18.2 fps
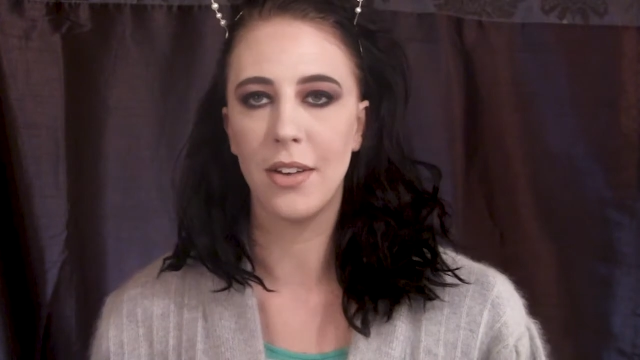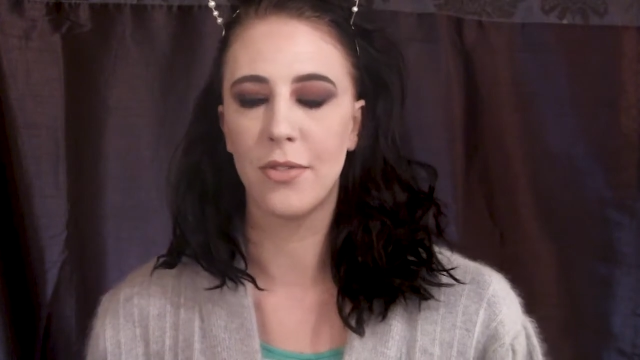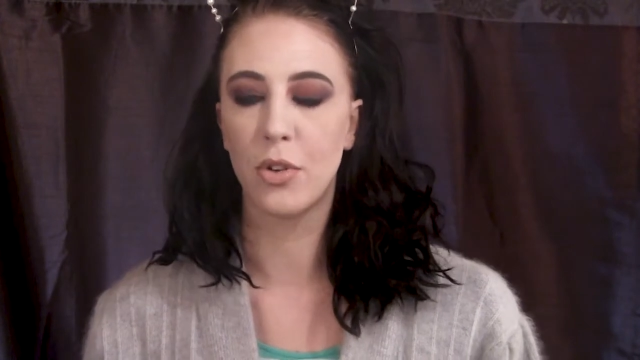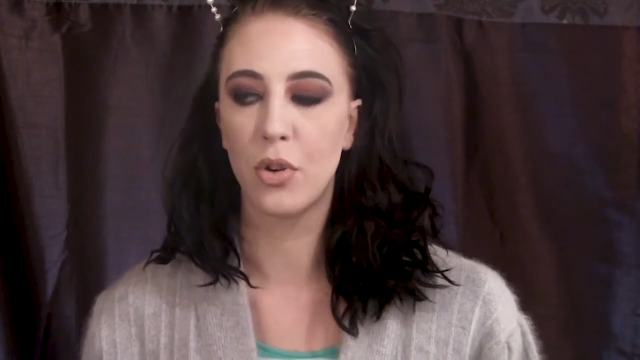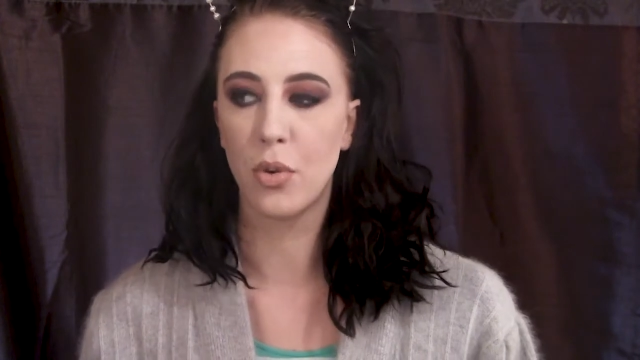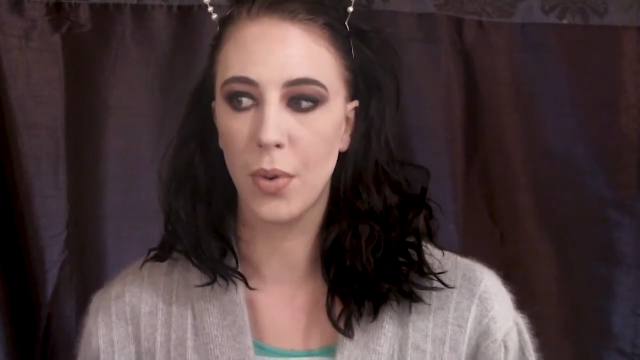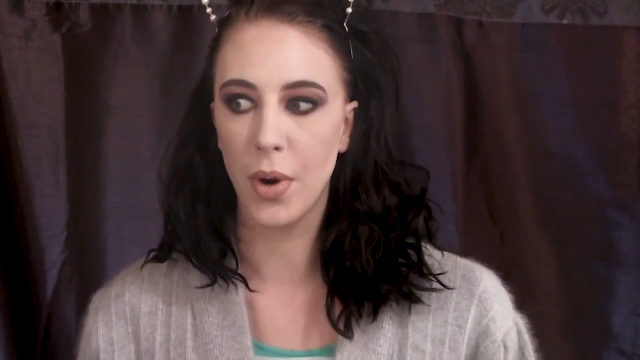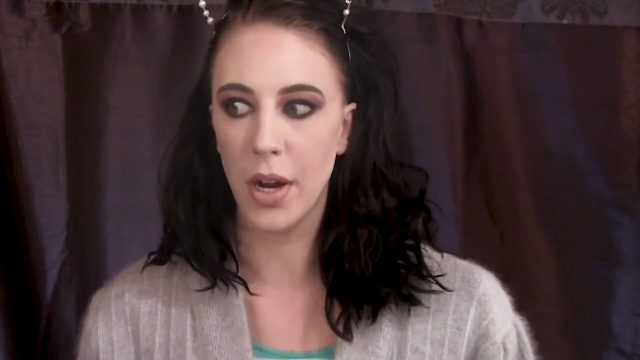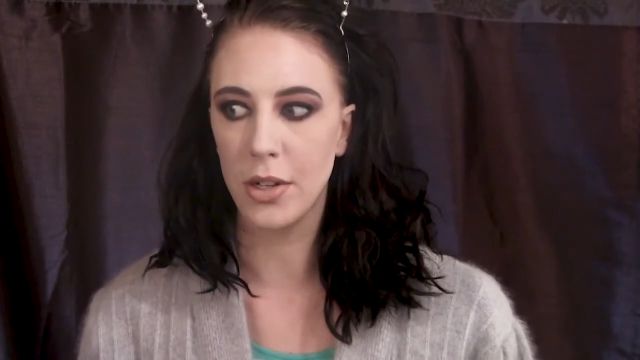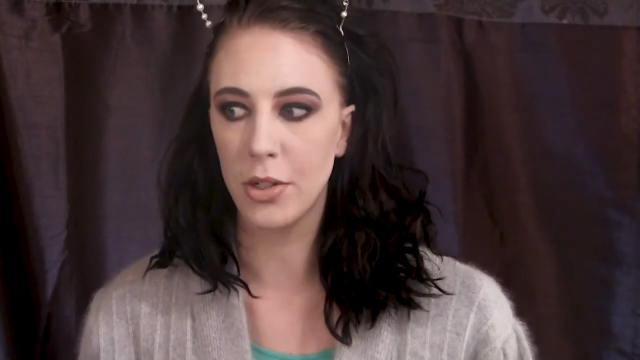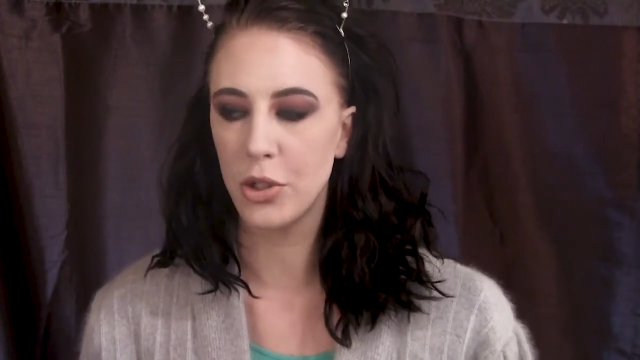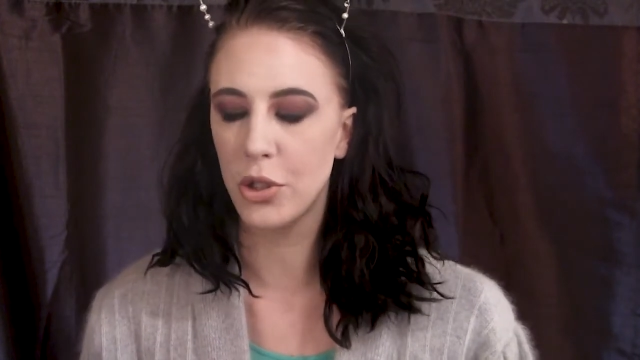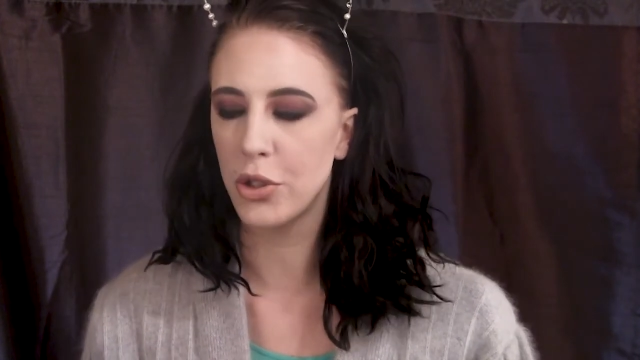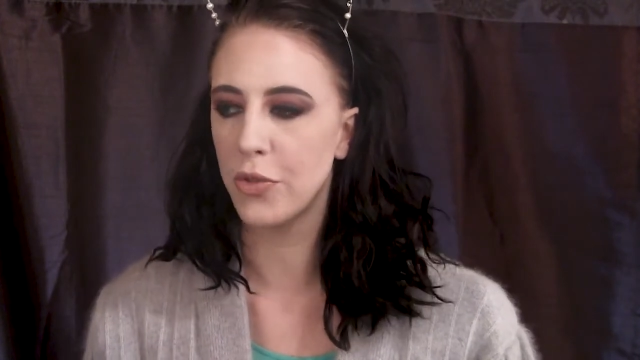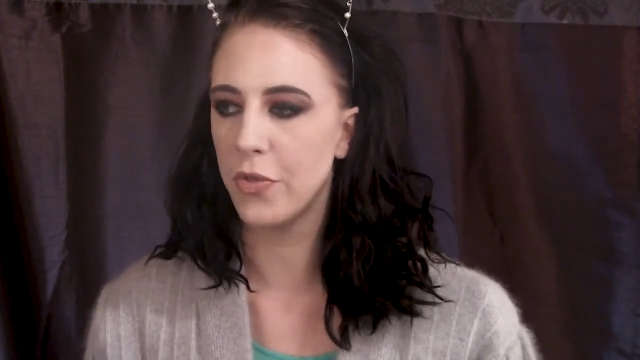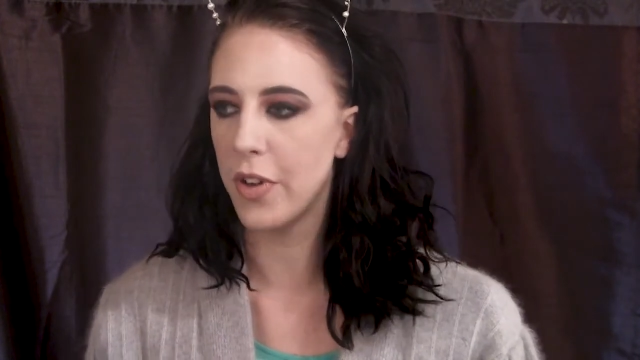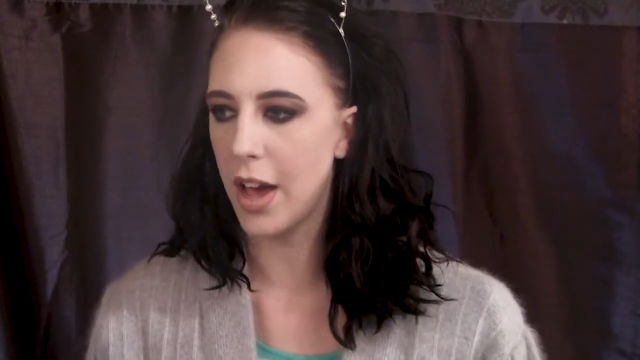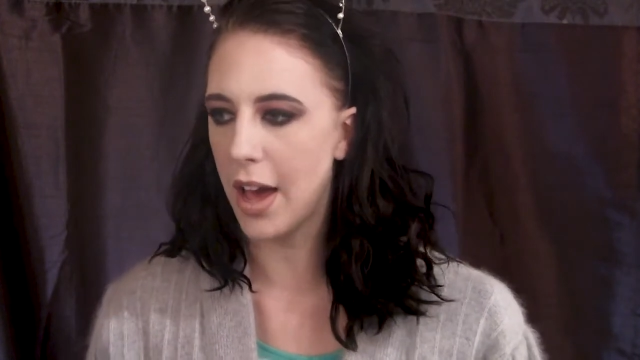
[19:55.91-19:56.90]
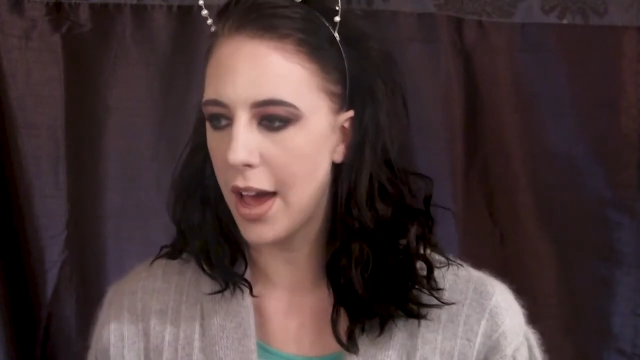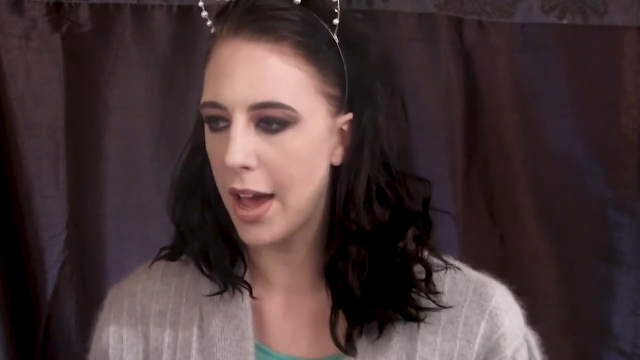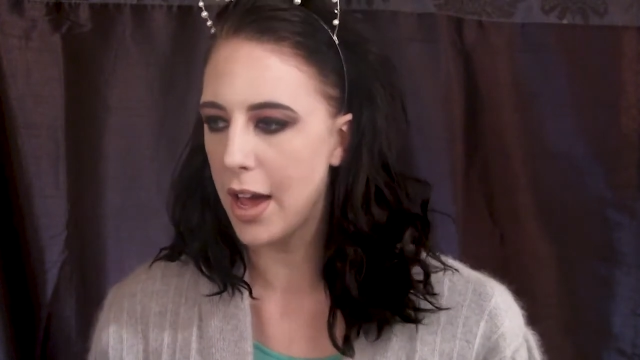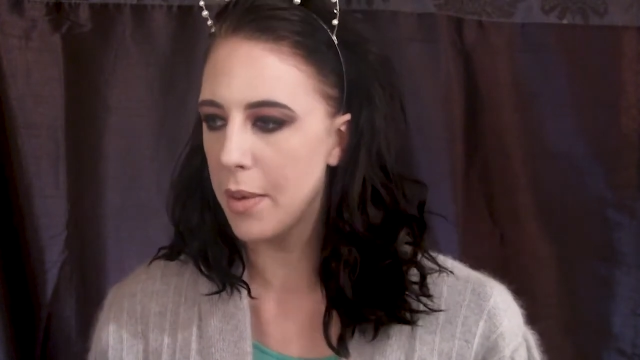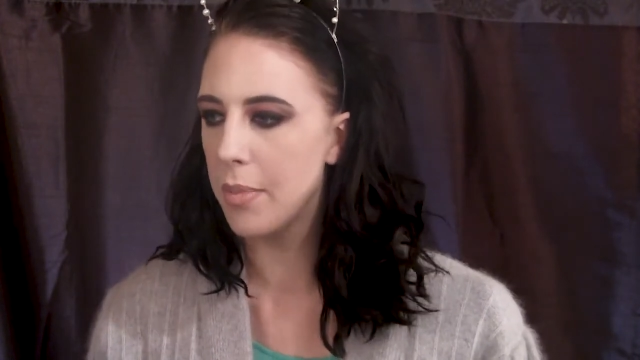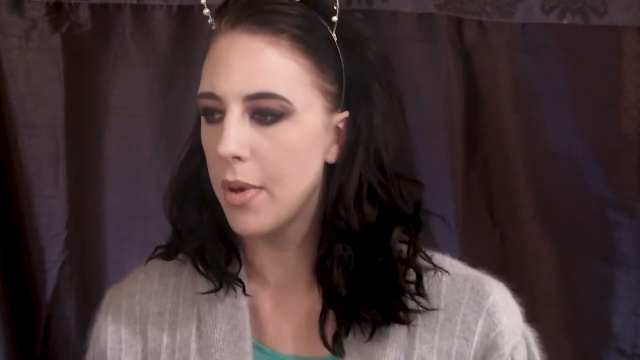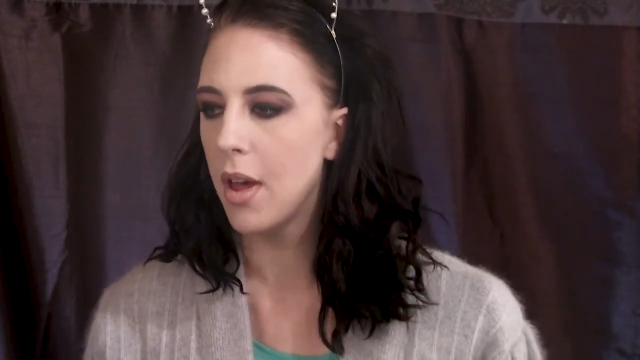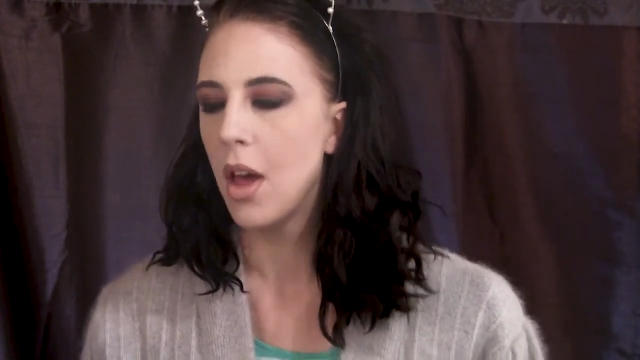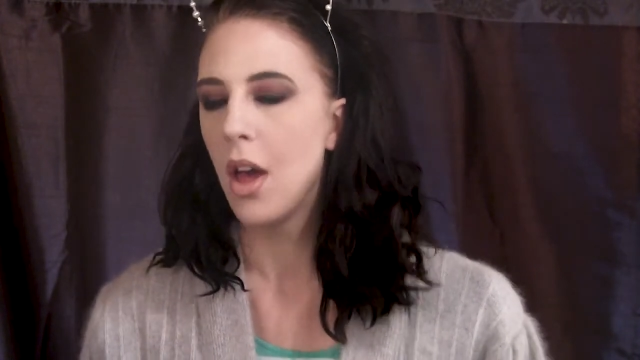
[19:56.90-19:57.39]
of grunge
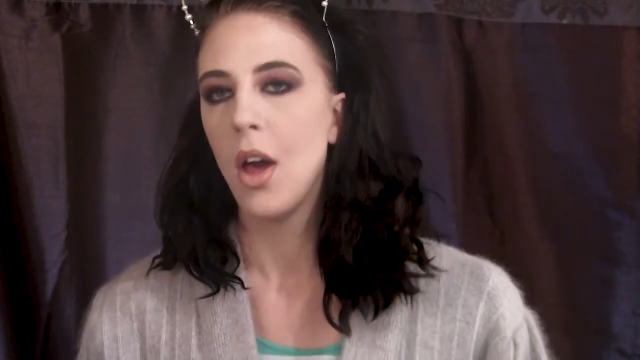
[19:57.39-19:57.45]
vibe